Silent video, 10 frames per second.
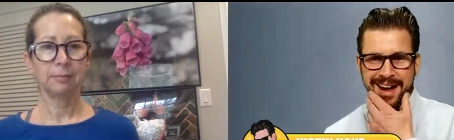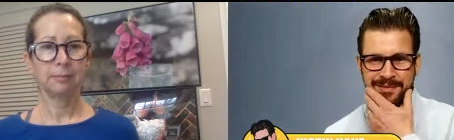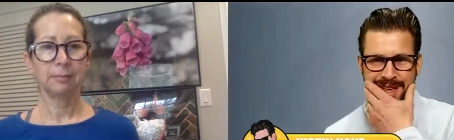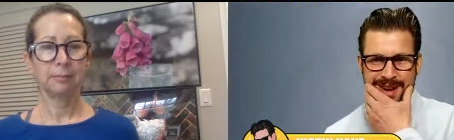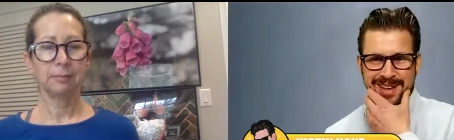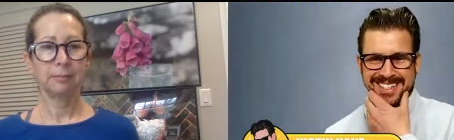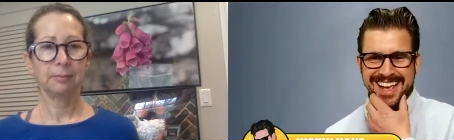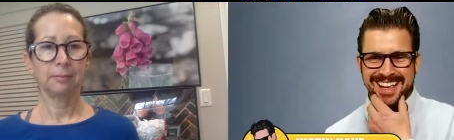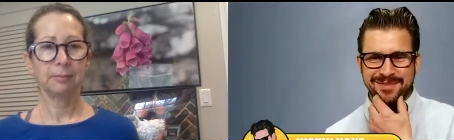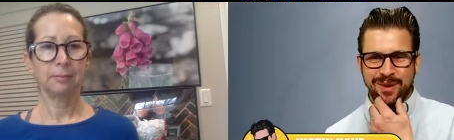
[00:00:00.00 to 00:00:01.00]
Speaker 1: i'm going to be
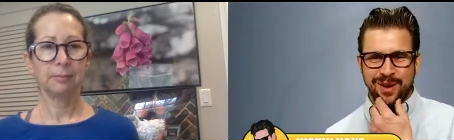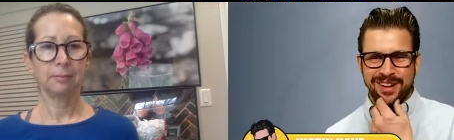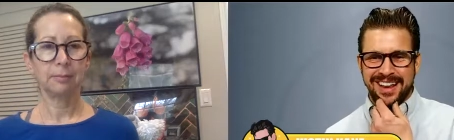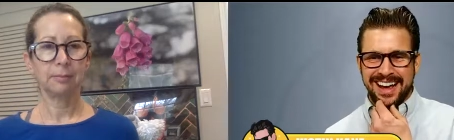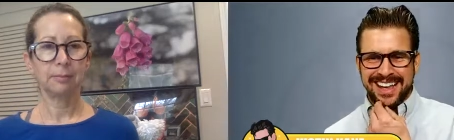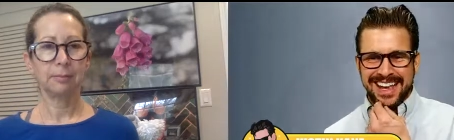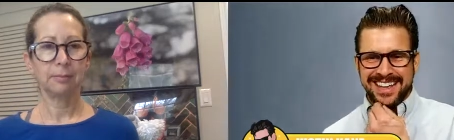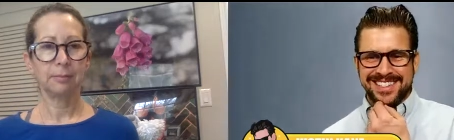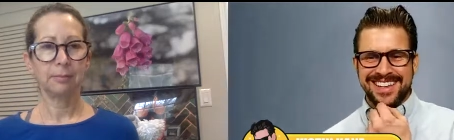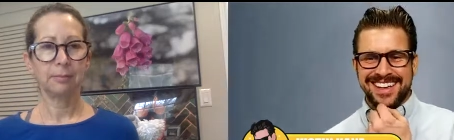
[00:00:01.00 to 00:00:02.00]
taking part in i
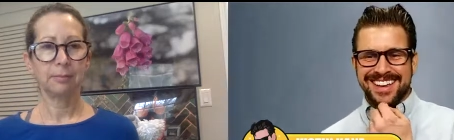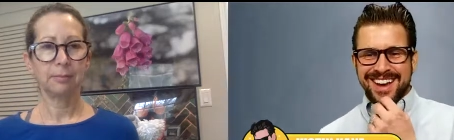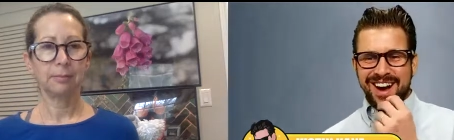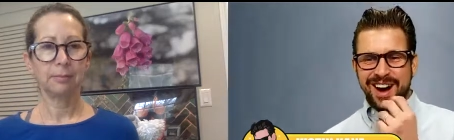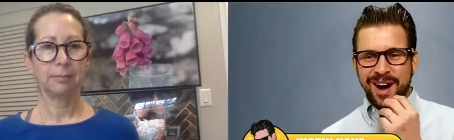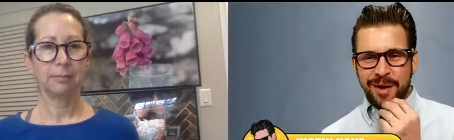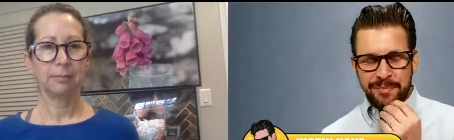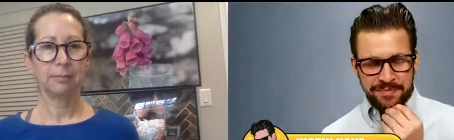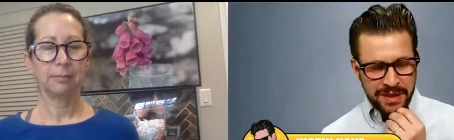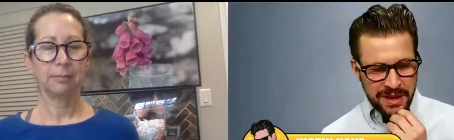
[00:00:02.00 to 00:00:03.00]
guess
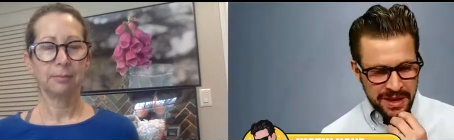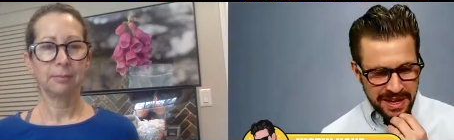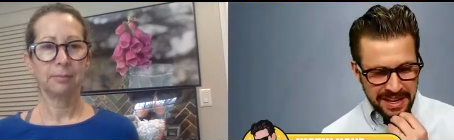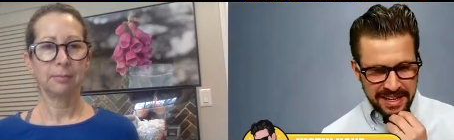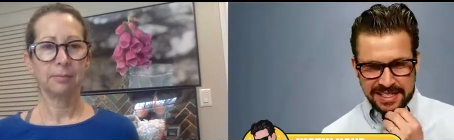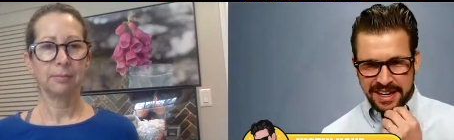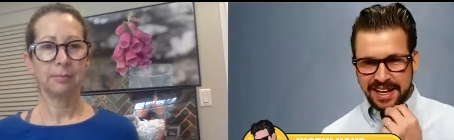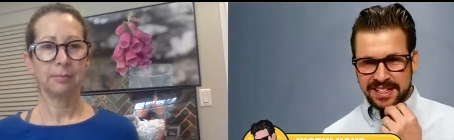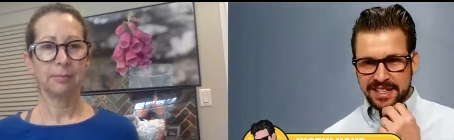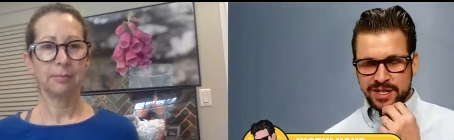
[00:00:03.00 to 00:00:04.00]
um,
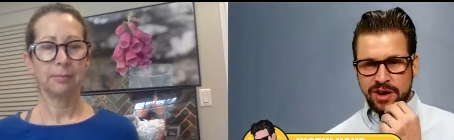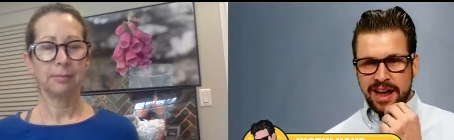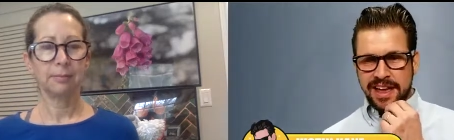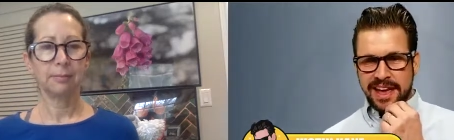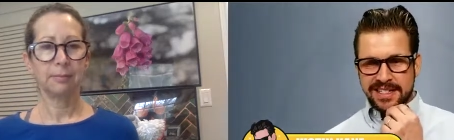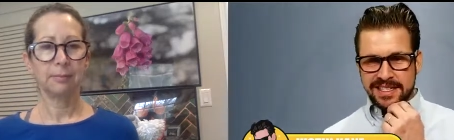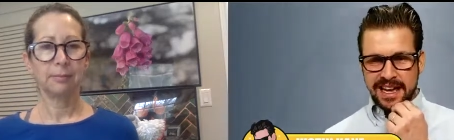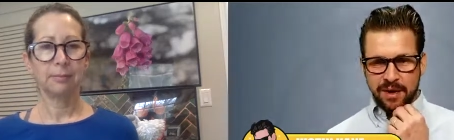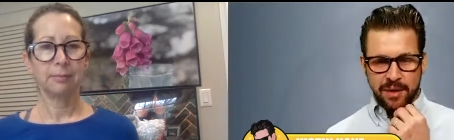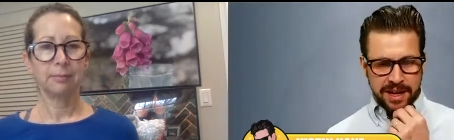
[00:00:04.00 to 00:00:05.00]
excited to try that and see
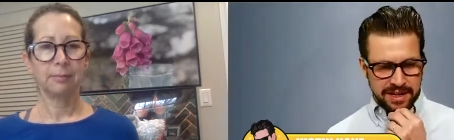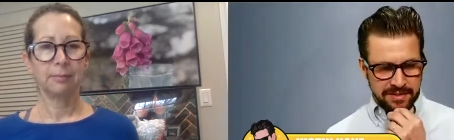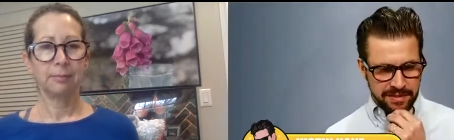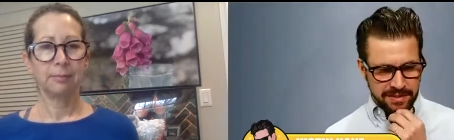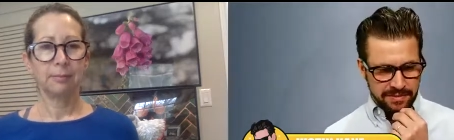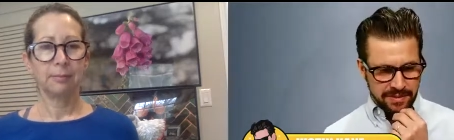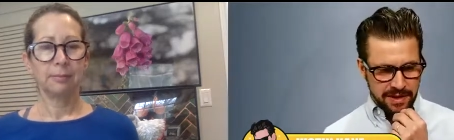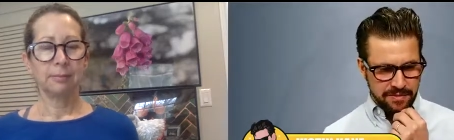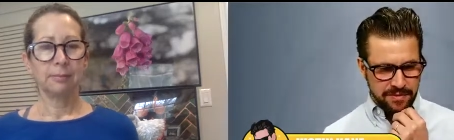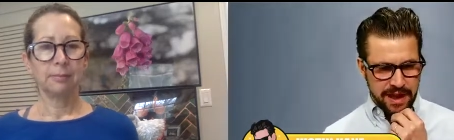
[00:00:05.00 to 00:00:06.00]
how i can
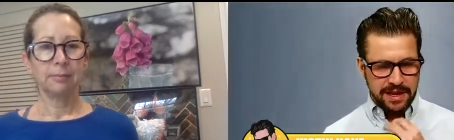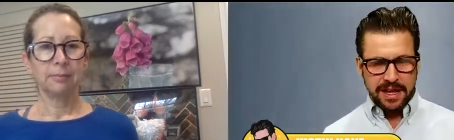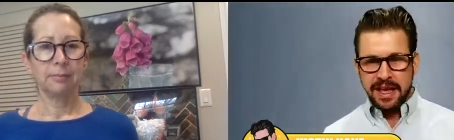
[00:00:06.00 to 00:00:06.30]
can fend